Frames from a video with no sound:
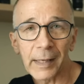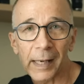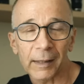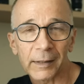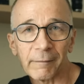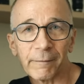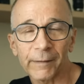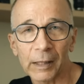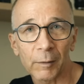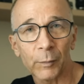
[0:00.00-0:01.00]
negative
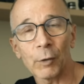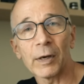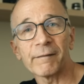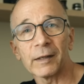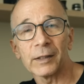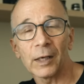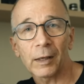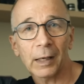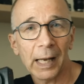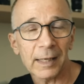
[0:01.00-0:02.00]
film or even the
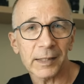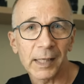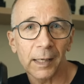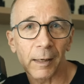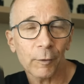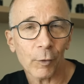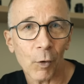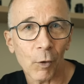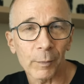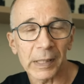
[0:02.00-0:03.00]
classic
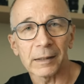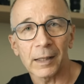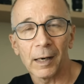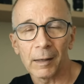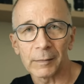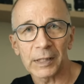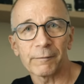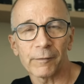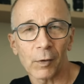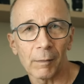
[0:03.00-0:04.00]
chrome that comes
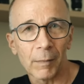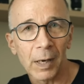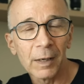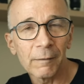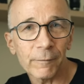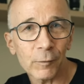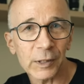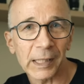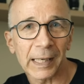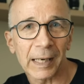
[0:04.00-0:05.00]
from
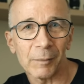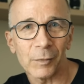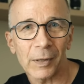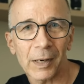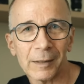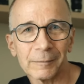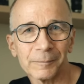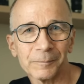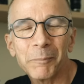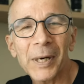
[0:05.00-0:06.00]
Fuji camera.
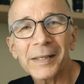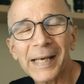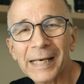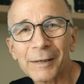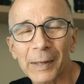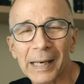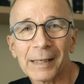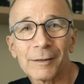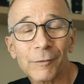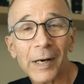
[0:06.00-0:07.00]
But
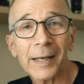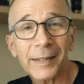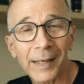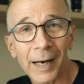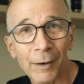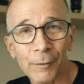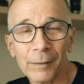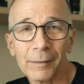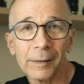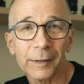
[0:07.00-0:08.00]
anyway, right
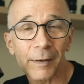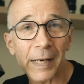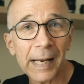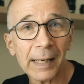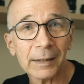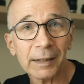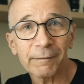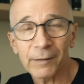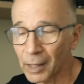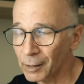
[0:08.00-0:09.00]
now, the
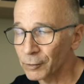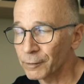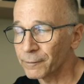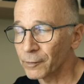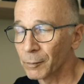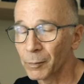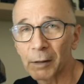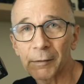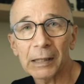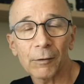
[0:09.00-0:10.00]
negative color from
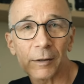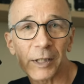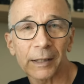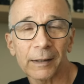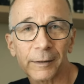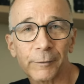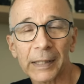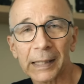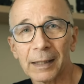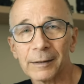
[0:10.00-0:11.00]
Ricoh
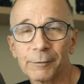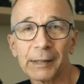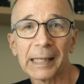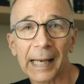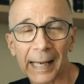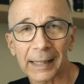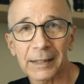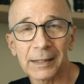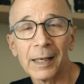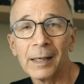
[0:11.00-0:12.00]
GR3 and
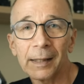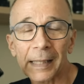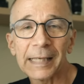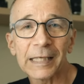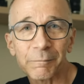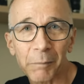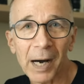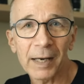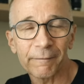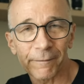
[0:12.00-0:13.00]
3X is
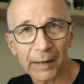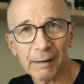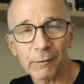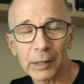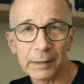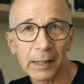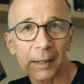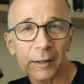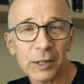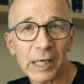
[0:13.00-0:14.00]
my favorite
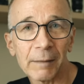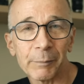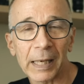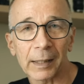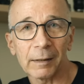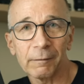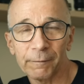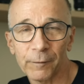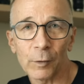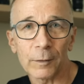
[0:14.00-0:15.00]
JPEG
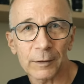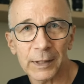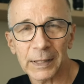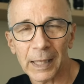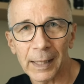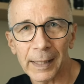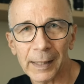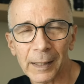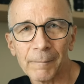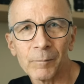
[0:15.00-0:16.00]
photo
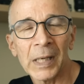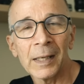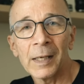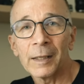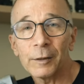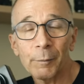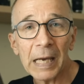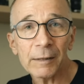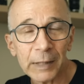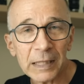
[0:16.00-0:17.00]
style. The
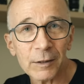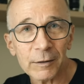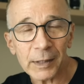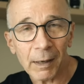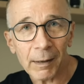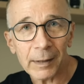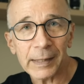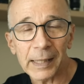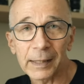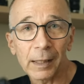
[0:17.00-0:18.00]
main reasons are
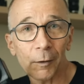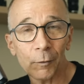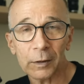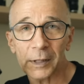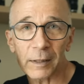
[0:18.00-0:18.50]
that it looks